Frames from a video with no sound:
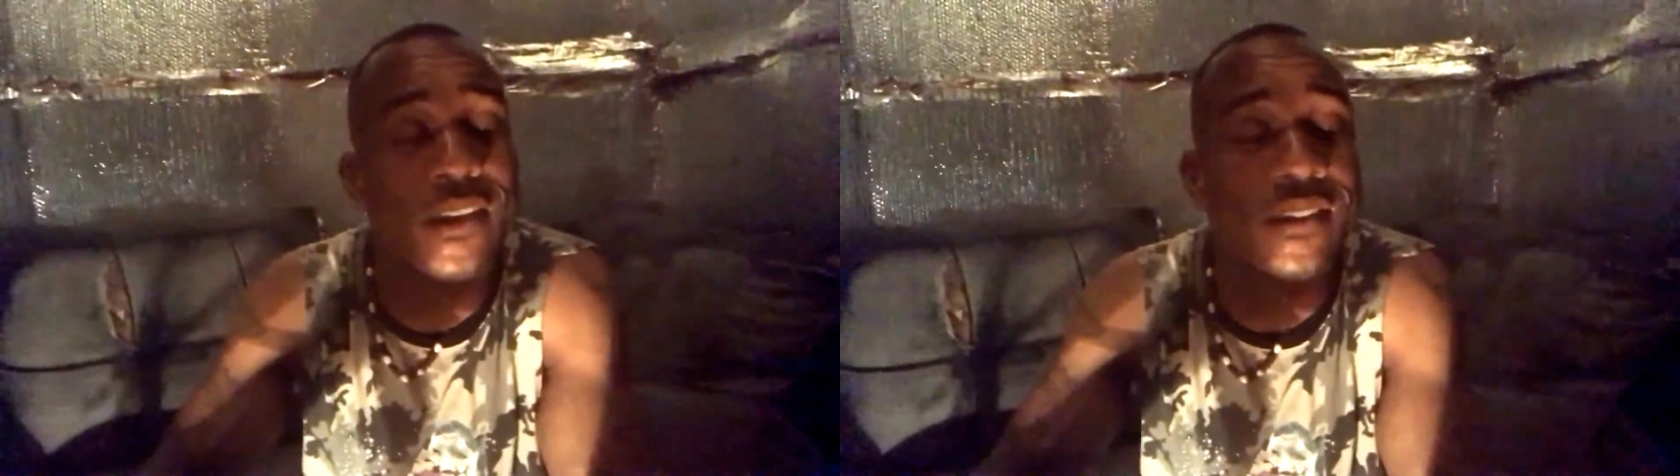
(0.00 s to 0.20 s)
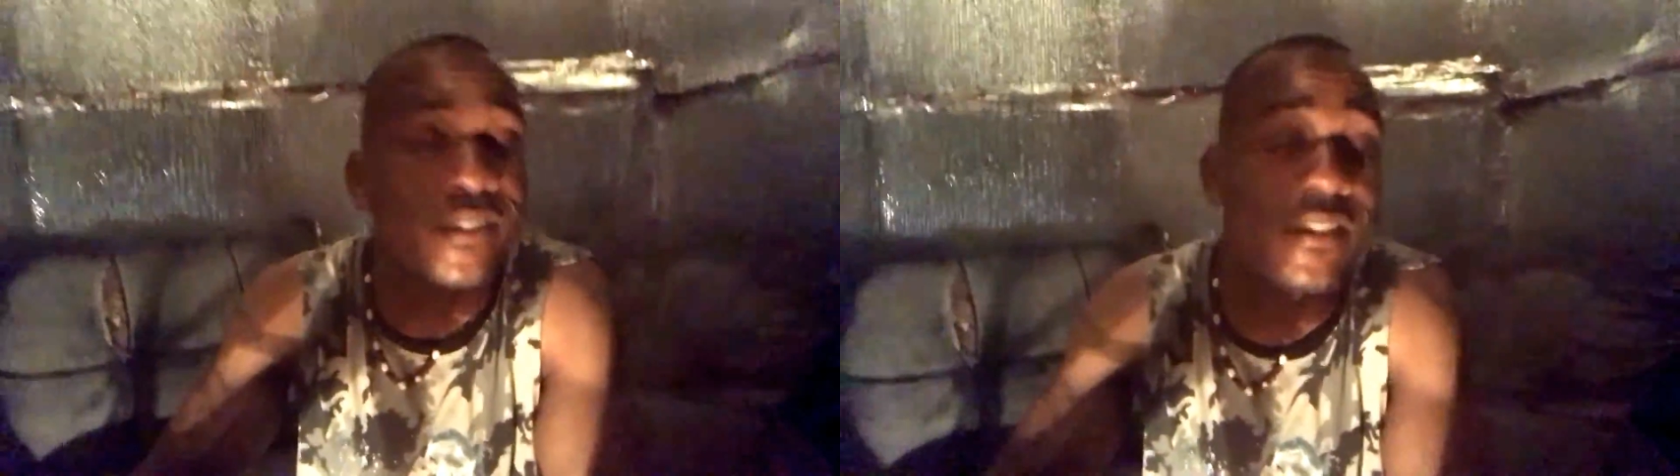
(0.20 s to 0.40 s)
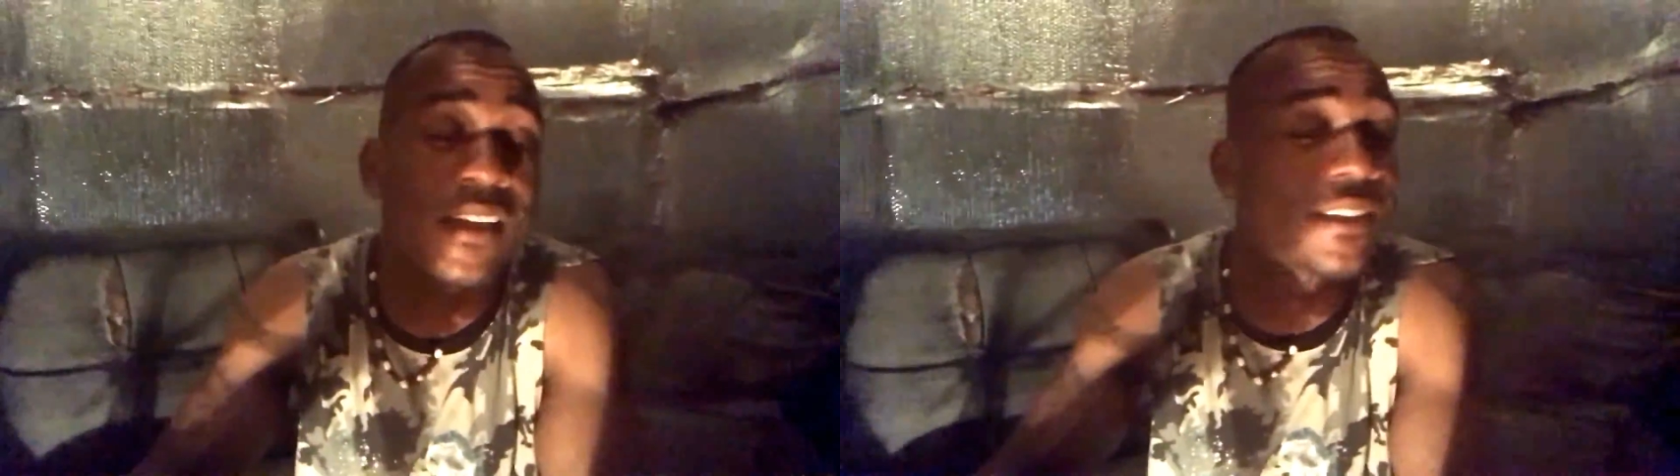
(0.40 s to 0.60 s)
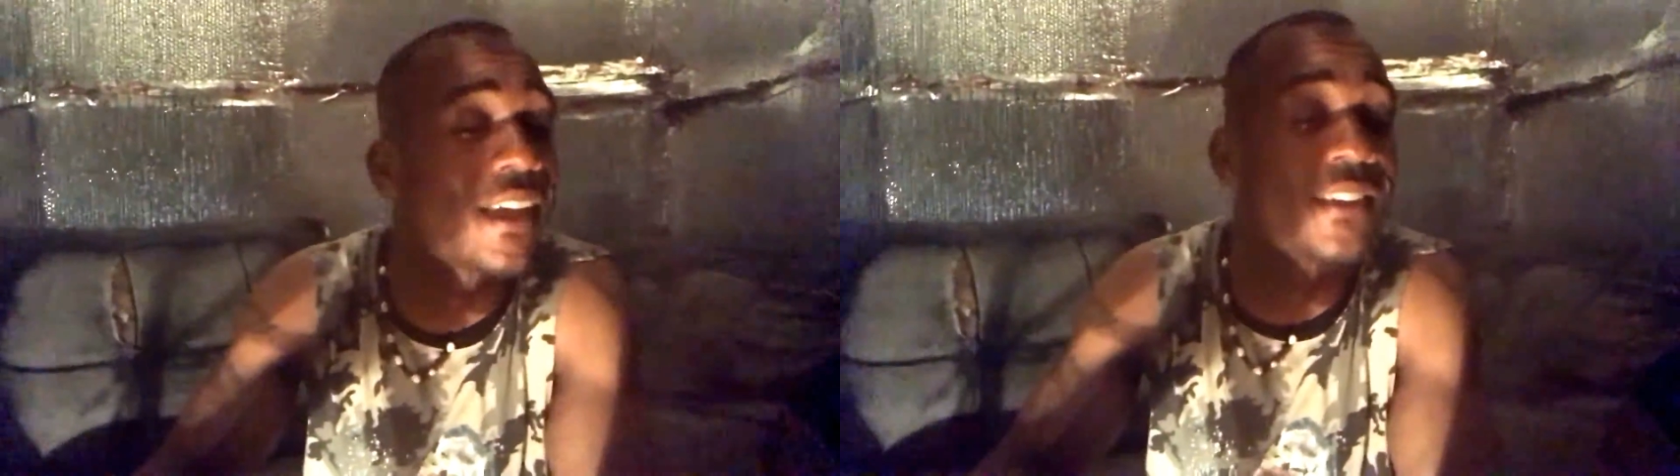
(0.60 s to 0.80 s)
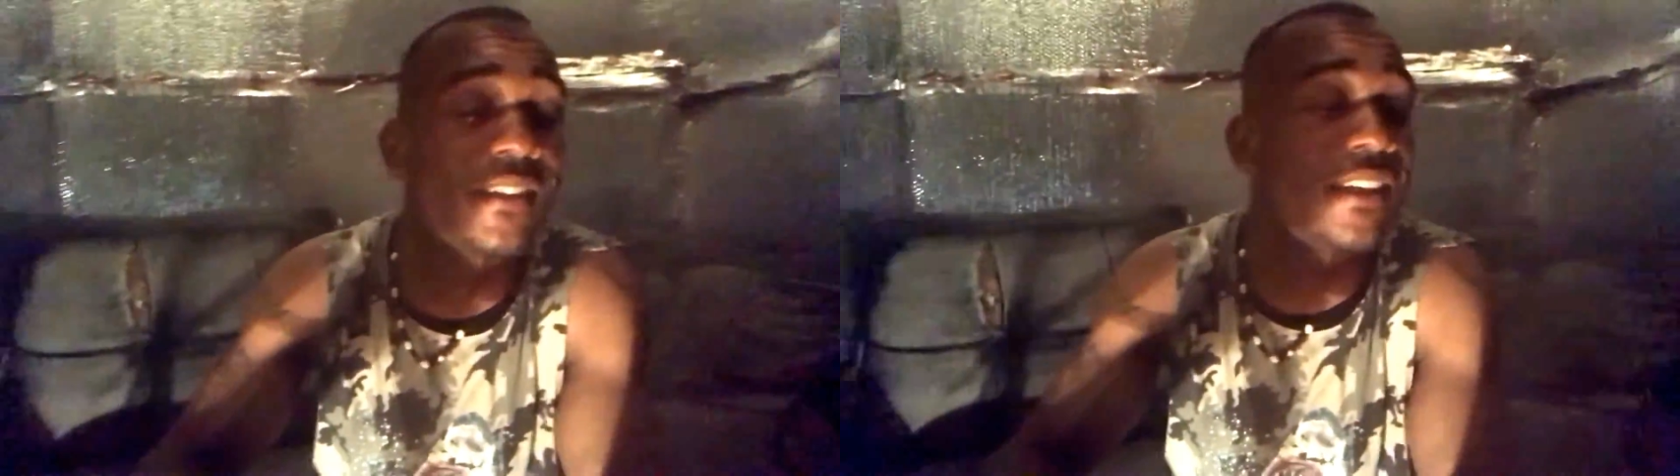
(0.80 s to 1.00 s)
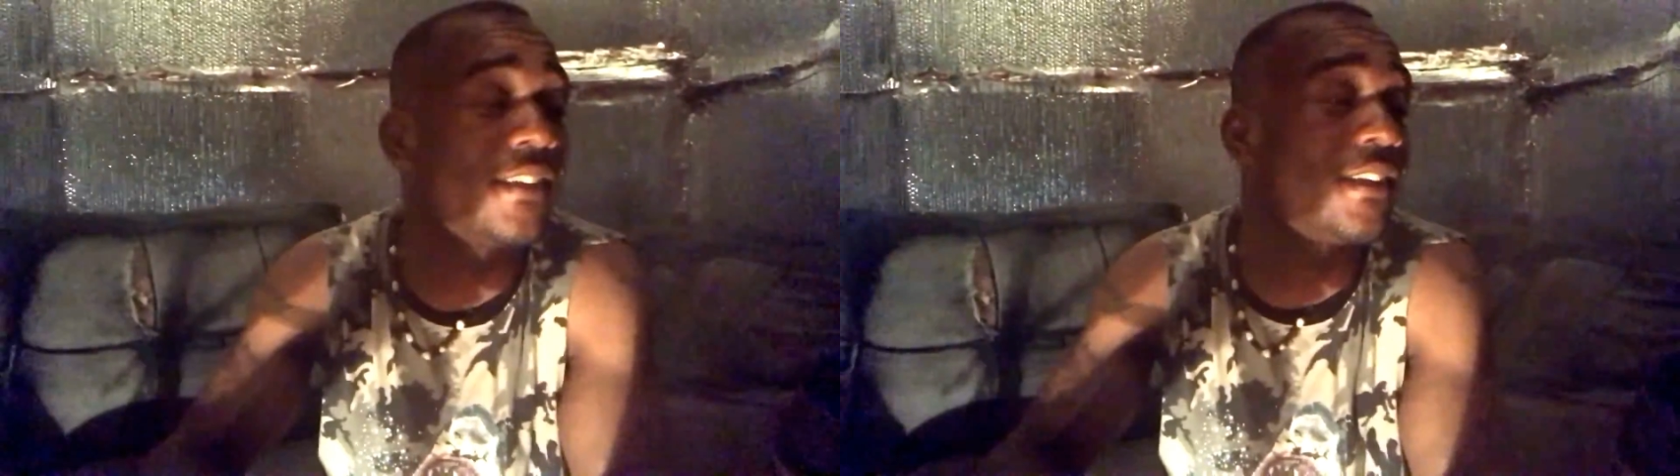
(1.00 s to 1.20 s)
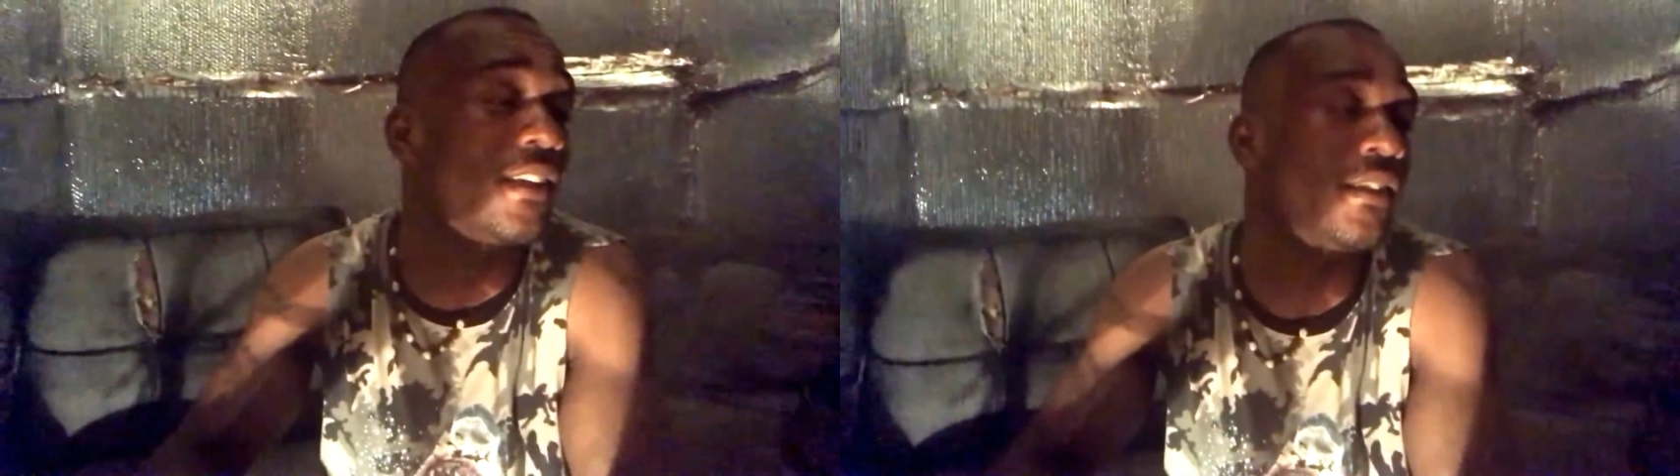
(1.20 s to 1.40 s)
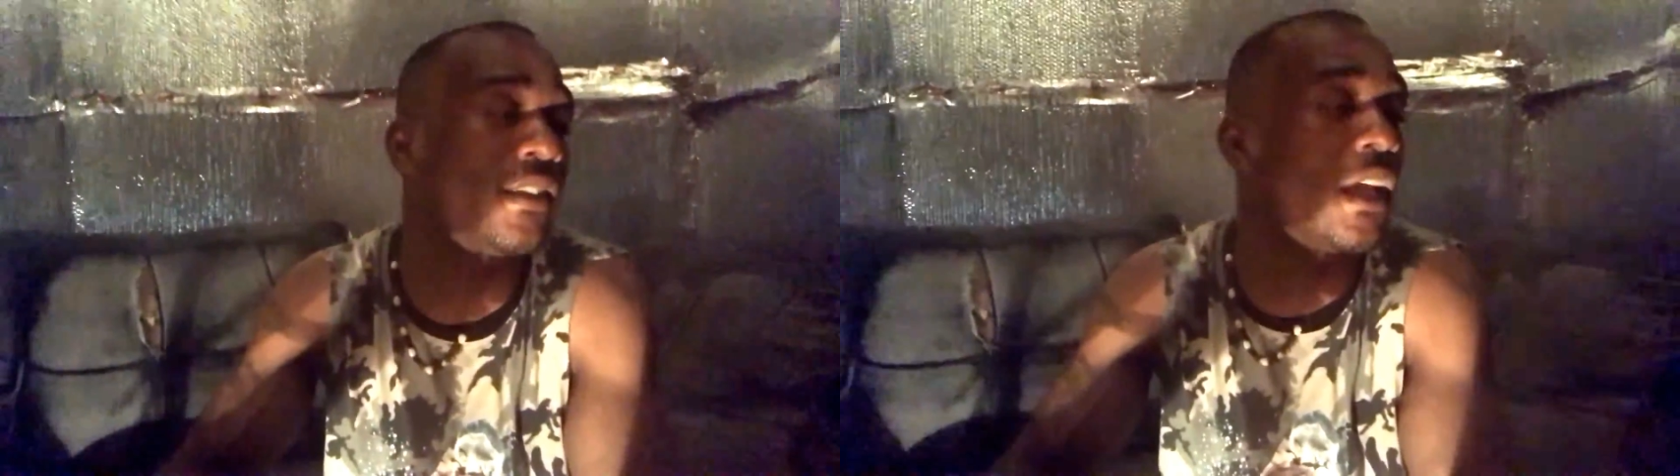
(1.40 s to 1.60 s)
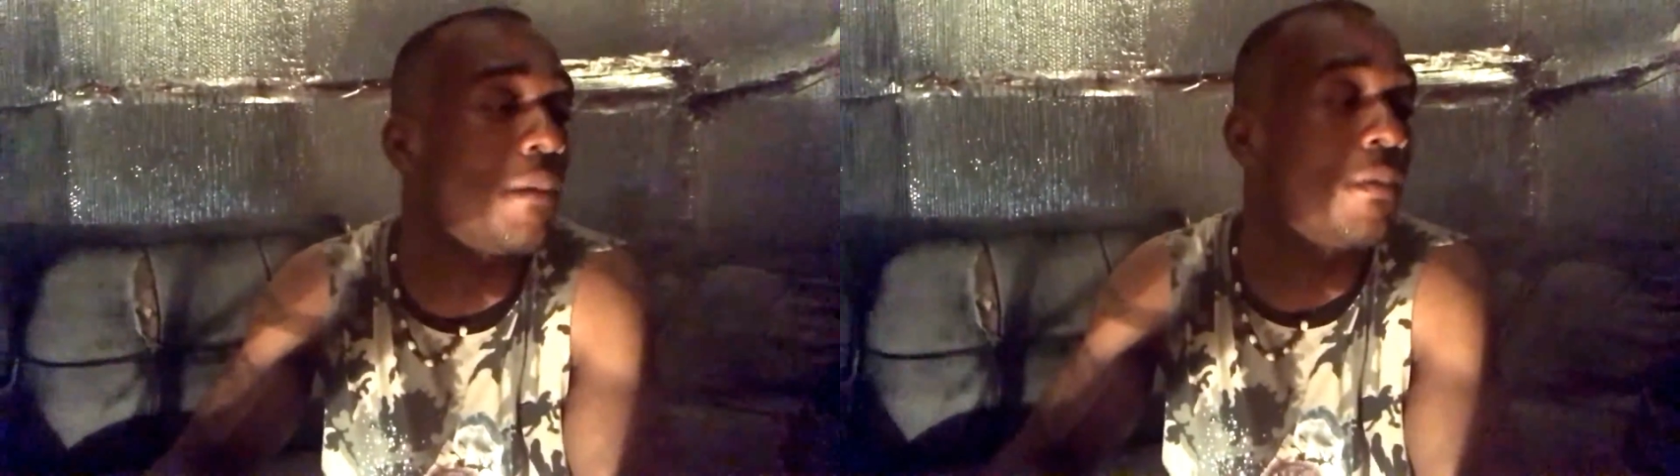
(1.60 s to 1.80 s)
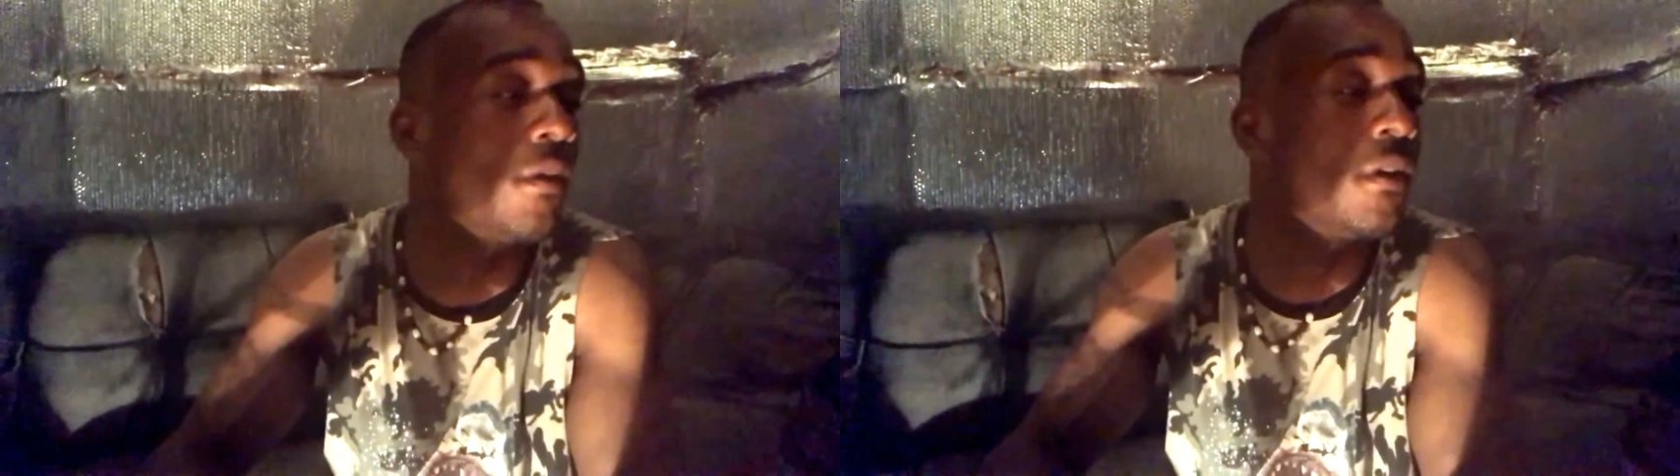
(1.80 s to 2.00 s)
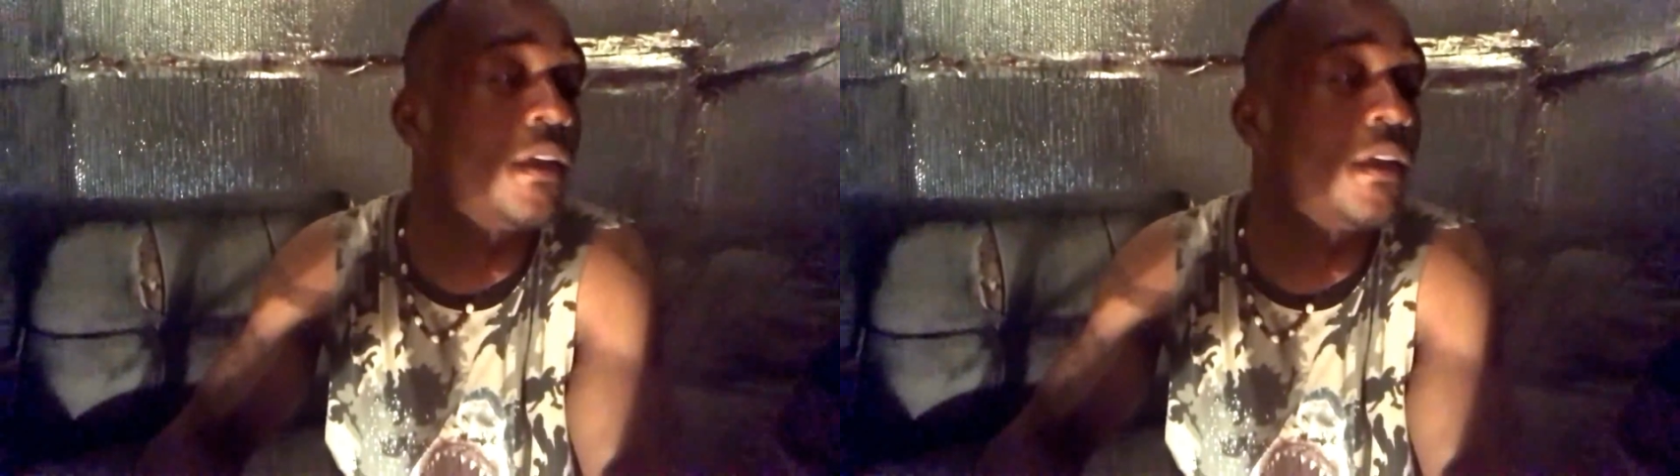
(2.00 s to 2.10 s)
just as just an example,